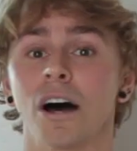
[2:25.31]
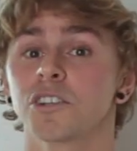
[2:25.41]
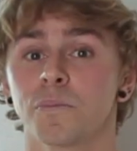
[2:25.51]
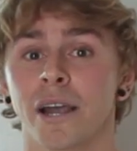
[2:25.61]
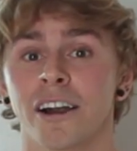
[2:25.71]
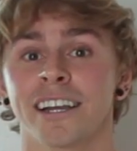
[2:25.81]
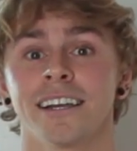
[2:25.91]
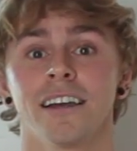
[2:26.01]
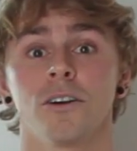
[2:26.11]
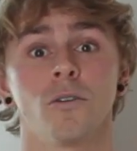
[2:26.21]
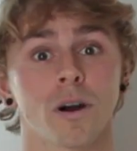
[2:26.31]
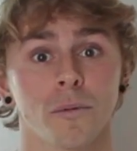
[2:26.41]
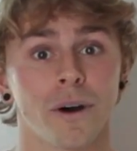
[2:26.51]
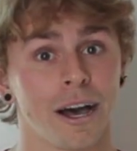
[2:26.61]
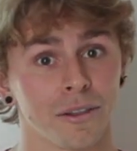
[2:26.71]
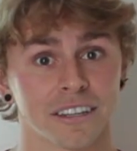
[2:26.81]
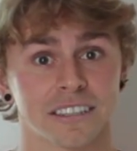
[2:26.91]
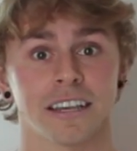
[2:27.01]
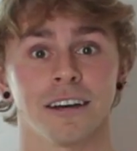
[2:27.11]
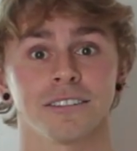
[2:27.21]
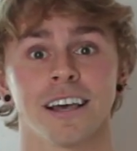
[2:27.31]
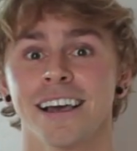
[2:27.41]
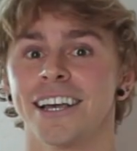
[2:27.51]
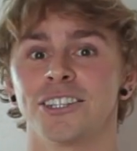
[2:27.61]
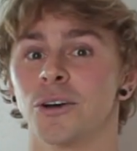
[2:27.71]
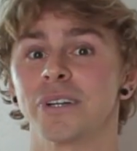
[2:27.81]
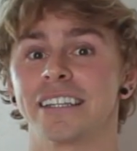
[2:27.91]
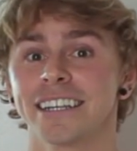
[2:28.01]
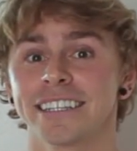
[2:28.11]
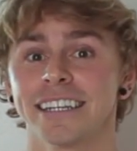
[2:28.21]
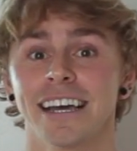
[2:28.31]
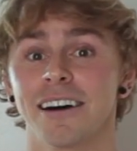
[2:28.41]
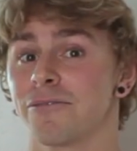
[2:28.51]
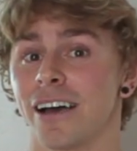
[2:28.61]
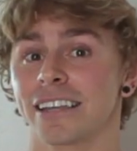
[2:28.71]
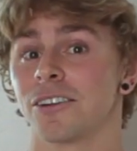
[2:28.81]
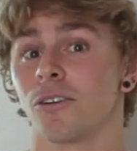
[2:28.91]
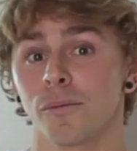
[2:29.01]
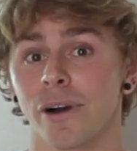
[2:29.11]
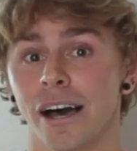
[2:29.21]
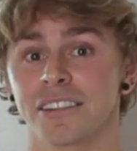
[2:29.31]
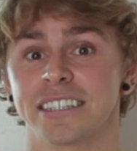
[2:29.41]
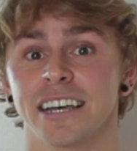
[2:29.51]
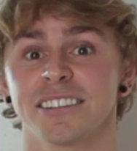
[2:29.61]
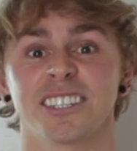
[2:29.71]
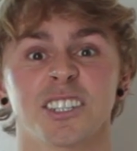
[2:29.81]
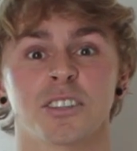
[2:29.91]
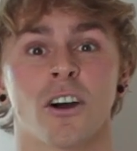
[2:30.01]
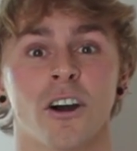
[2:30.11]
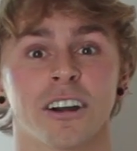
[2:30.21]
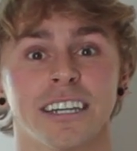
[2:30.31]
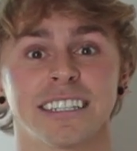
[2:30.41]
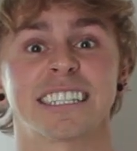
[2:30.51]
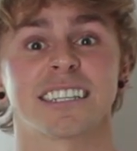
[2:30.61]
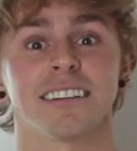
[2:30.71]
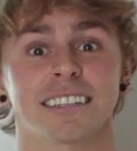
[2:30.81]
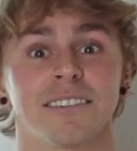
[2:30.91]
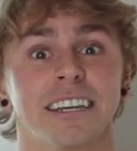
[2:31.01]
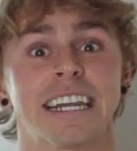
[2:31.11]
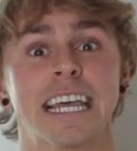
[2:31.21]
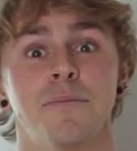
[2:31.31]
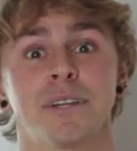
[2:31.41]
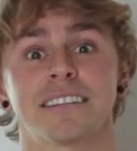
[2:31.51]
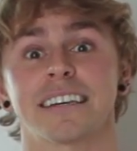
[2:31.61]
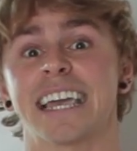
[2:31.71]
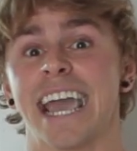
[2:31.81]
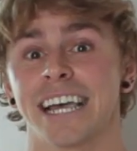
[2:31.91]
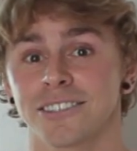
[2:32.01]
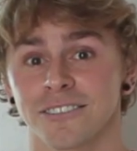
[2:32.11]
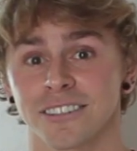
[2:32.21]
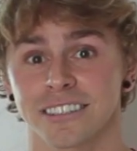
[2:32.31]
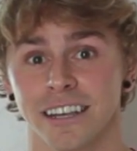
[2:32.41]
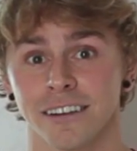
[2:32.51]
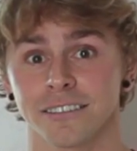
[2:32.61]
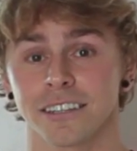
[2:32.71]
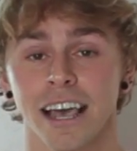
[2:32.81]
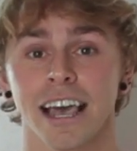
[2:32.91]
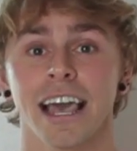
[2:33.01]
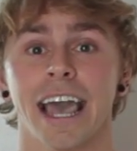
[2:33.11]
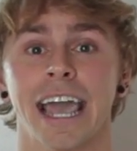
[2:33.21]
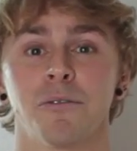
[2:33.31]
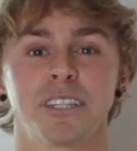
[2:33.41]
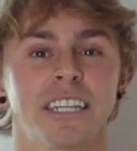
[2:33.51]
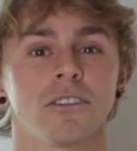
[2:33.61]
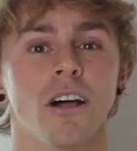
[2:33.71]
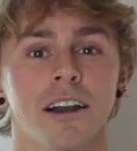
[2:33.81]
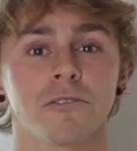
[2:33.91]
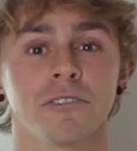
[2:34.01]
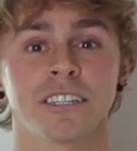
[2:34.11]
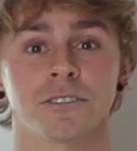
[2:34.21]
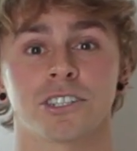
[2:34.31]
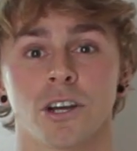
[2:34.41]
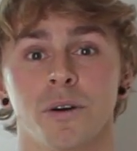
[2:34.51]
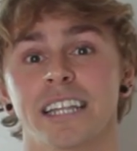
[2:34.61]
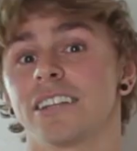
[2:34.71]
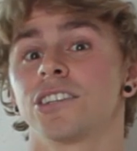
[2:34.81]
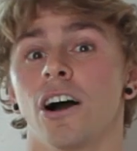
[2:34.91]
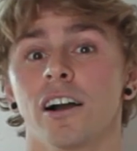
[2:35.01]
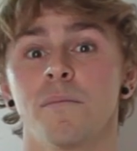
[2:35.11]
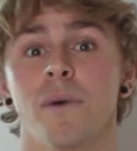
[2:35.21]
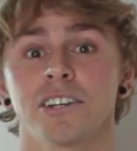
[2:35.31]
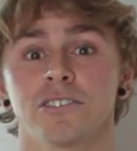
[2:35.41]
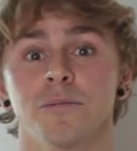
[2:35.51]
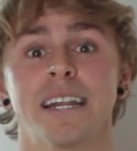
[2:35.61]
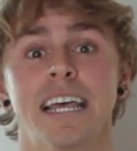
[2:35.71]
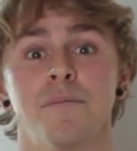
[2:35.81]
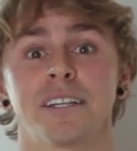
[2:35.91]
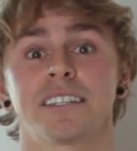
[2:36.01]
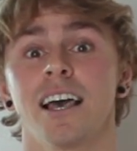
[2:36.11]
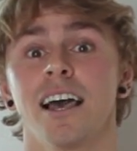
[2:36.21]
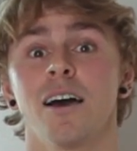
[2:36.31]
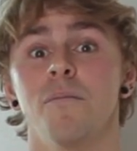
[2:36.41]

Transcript: while sparing normal healthy cells. So it doesn't affect the normal healthy cells, it just targets and selectively inhibits the cancerous cells. And we see a lot of research showing that the chaga mushroom inhibits